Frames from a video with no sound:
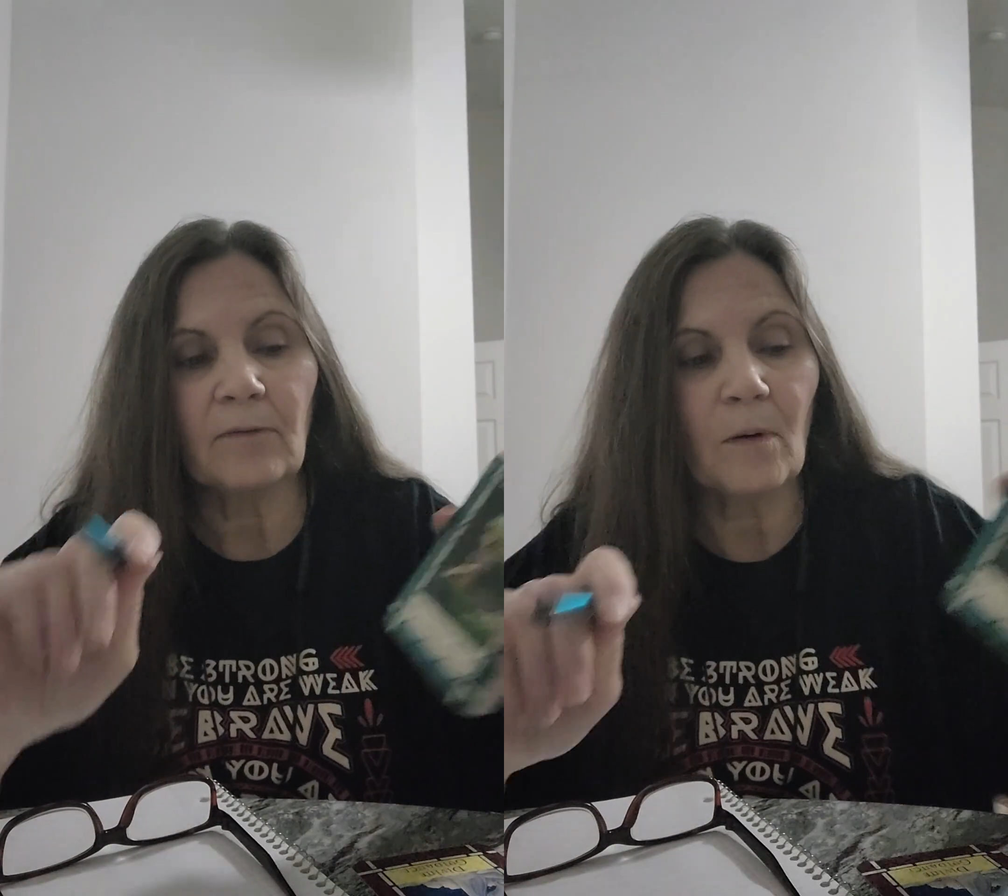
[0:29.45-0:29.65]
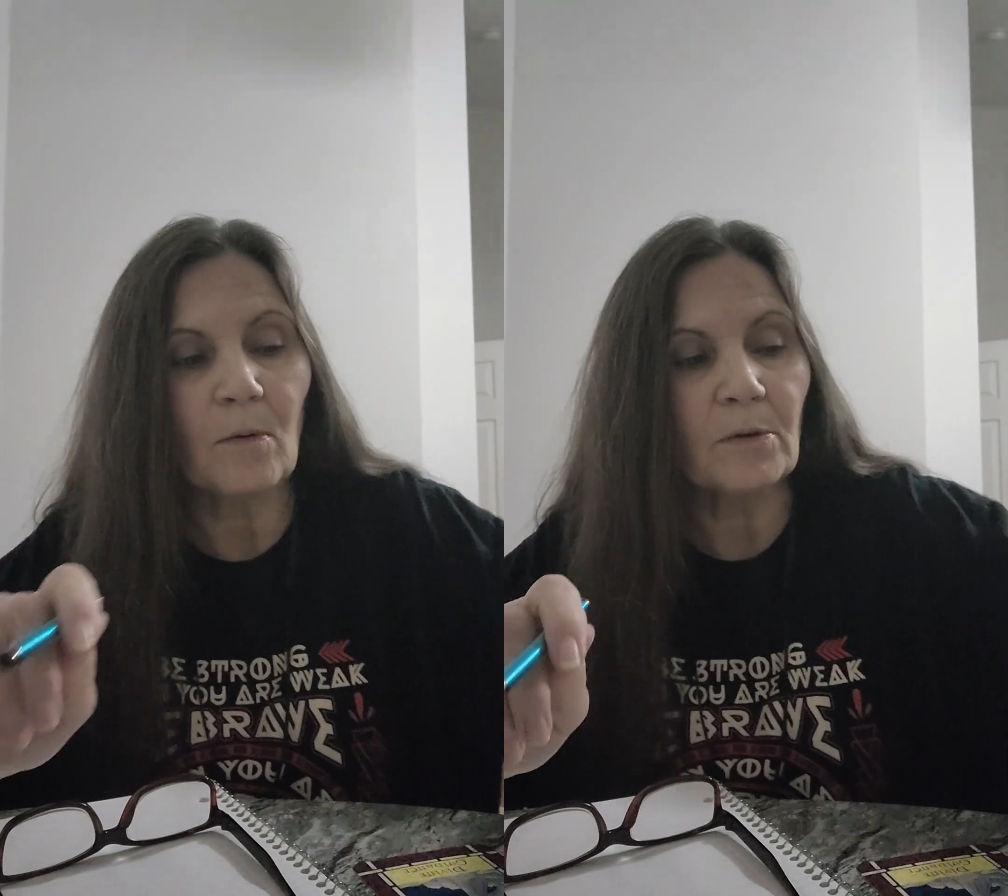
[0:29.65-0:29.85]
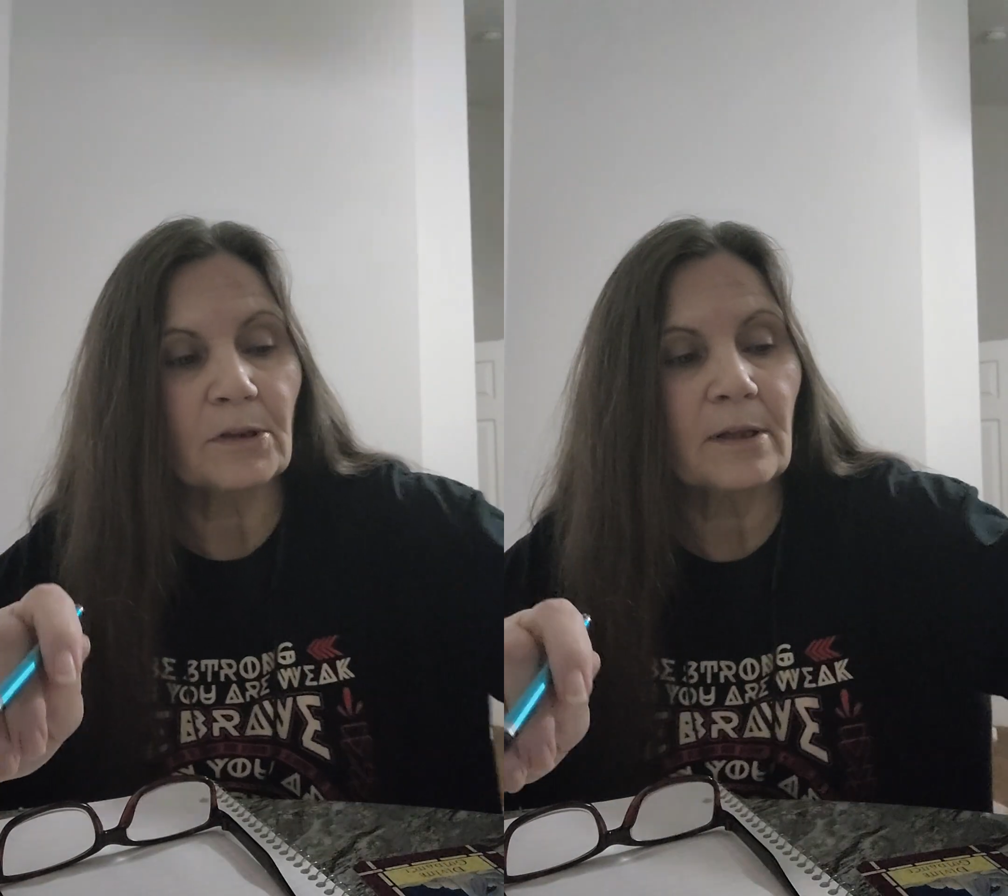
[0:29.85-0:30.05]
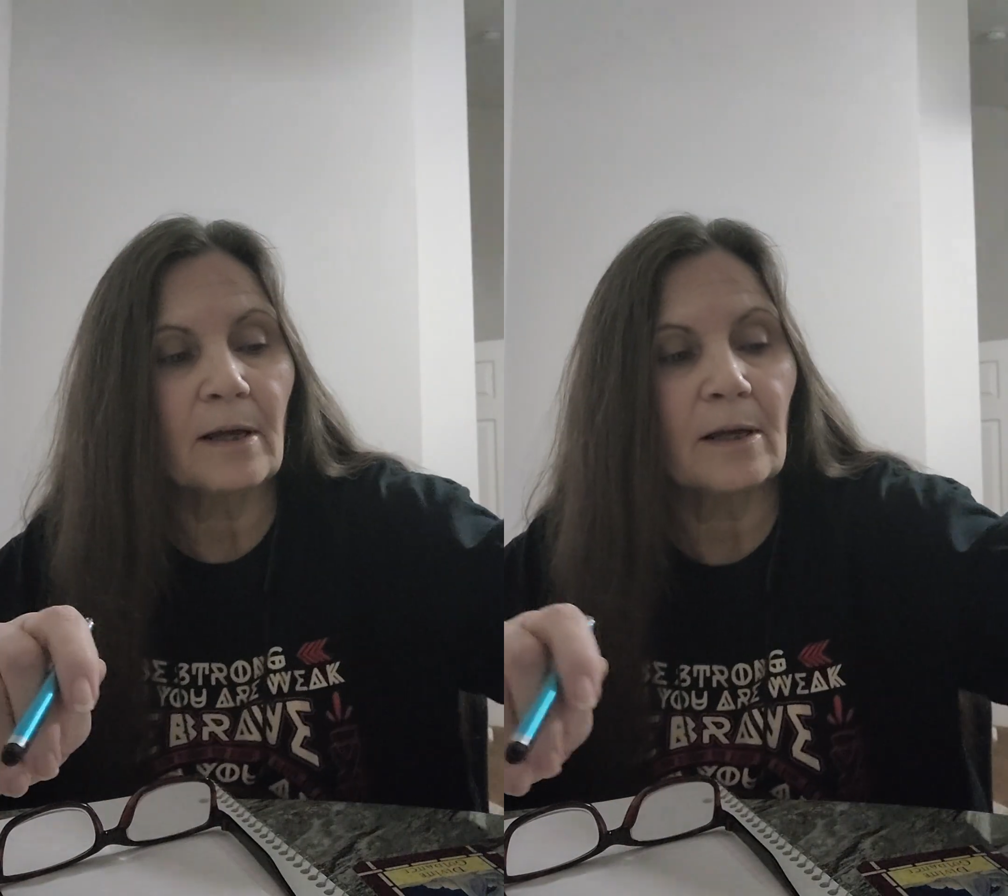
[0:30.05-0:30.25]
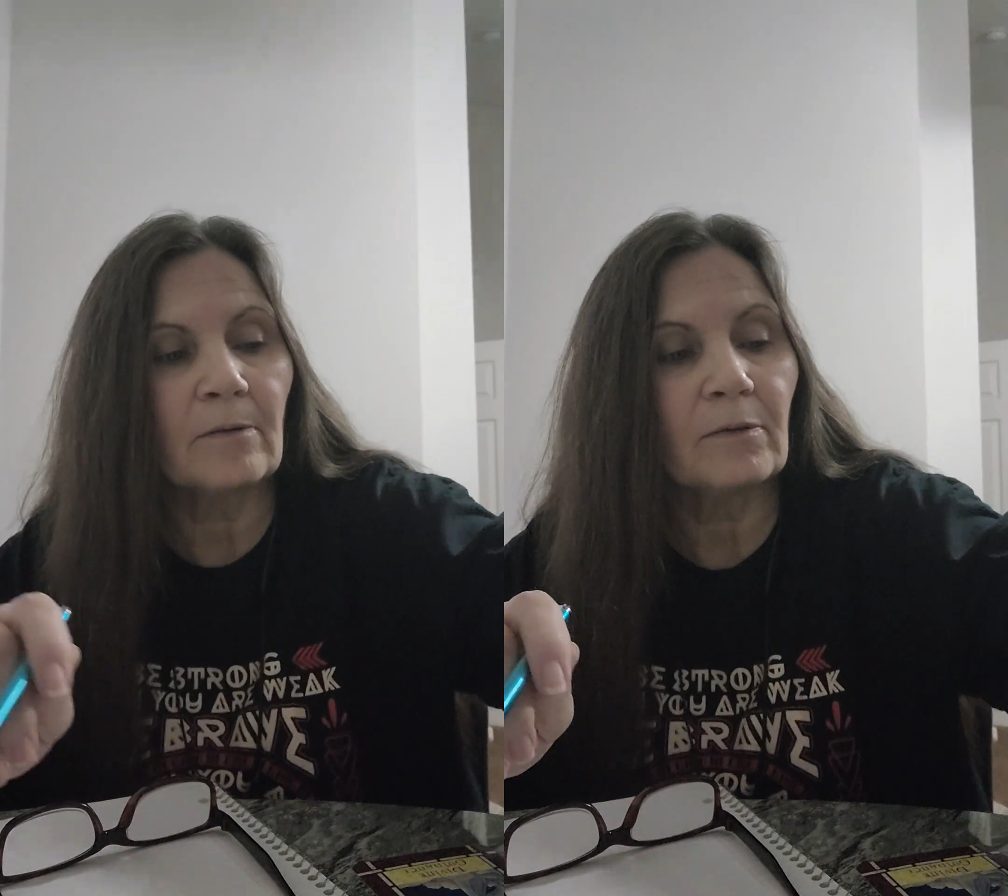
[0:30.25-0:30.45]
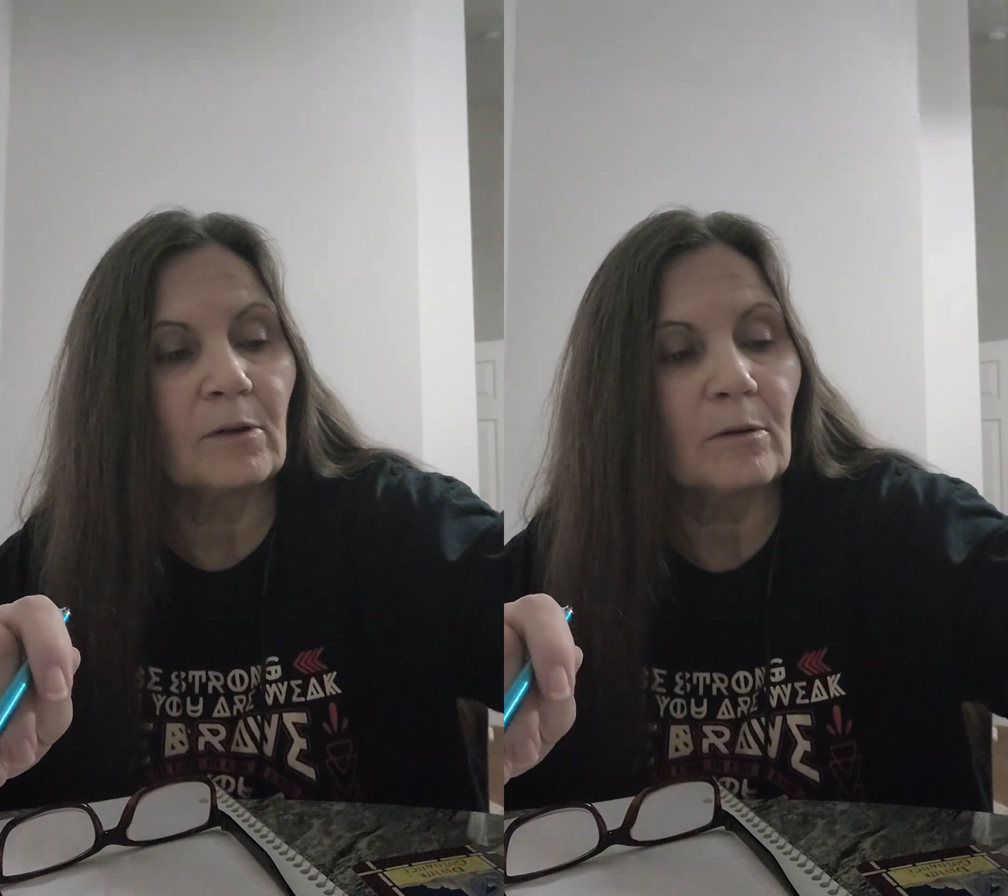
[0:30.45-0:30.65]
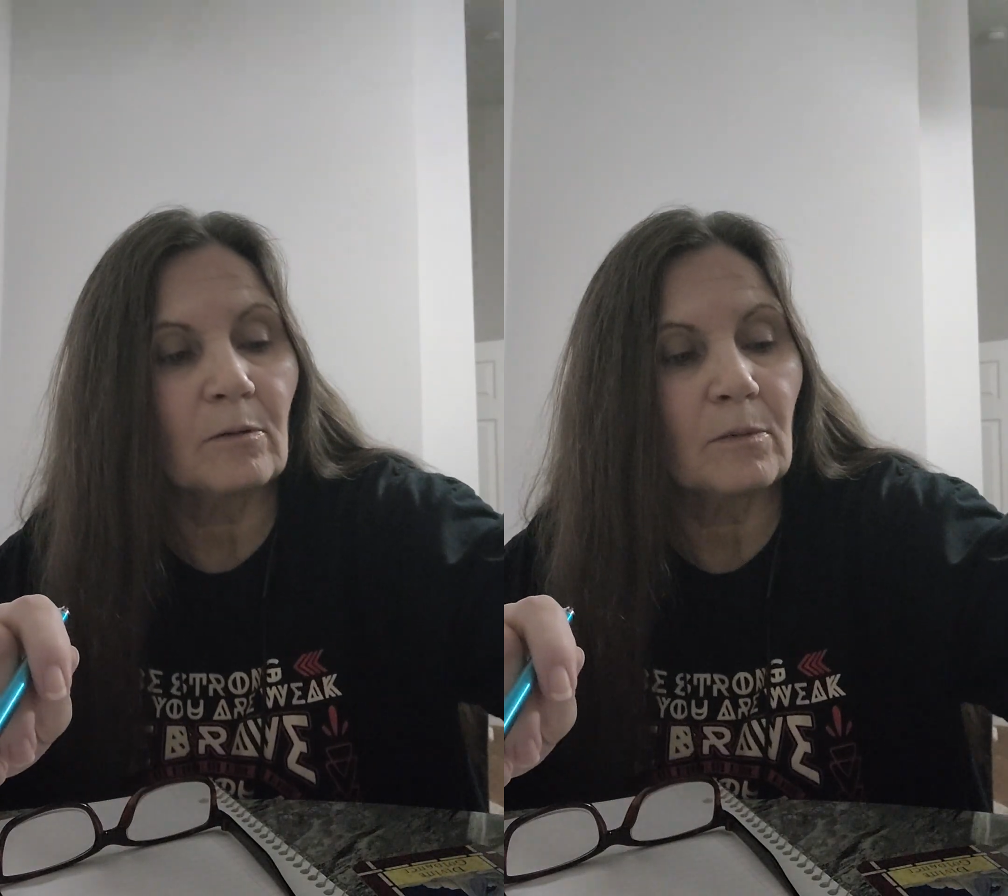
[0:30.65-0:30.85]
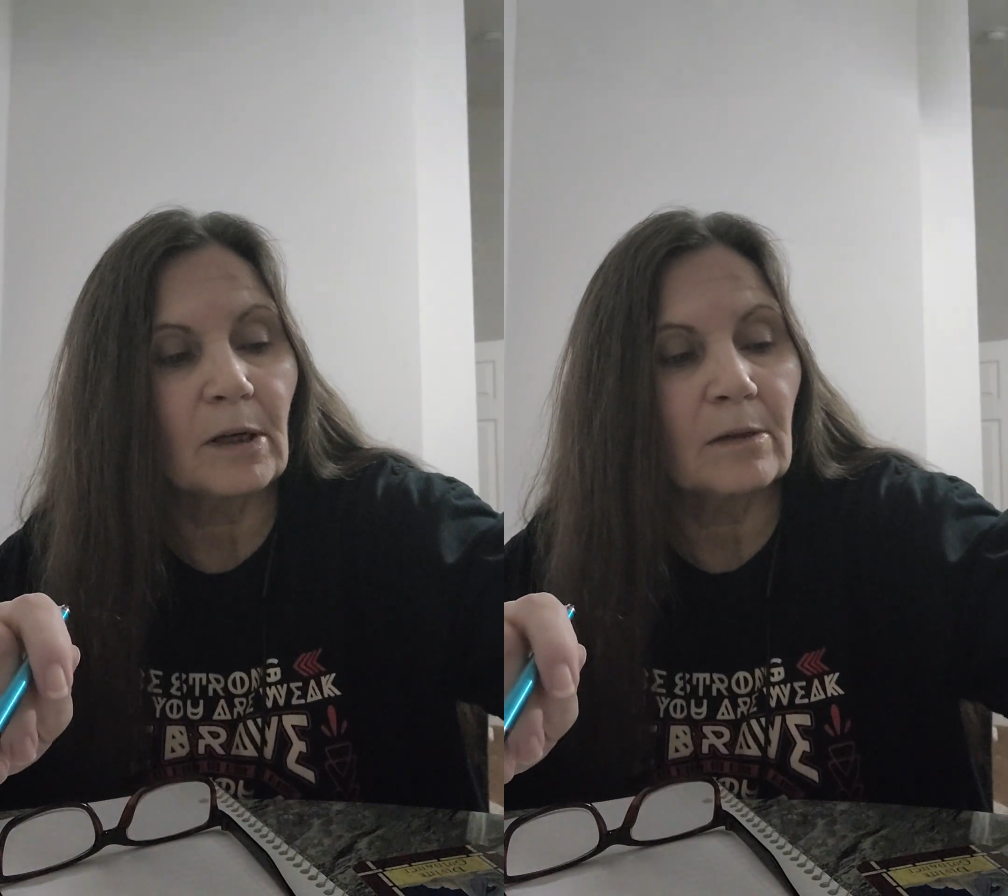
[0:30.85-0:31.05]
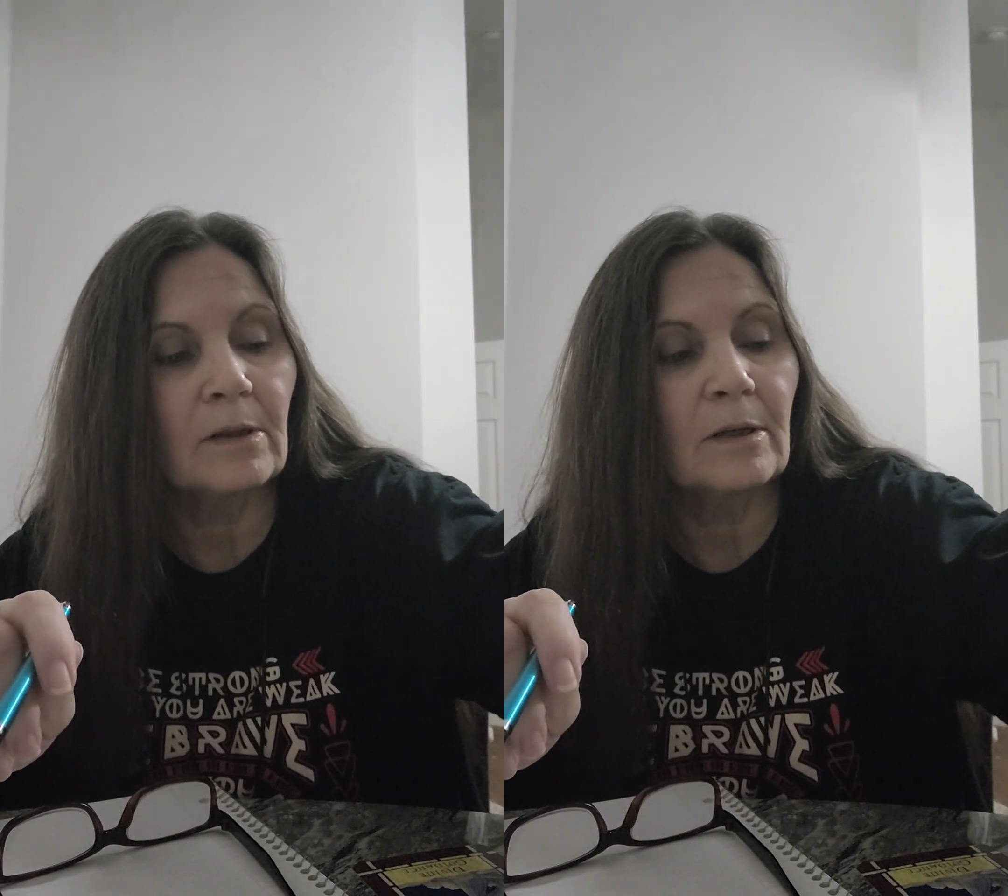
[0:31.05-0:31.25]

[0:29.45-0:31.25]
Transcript: forward to that if you don't want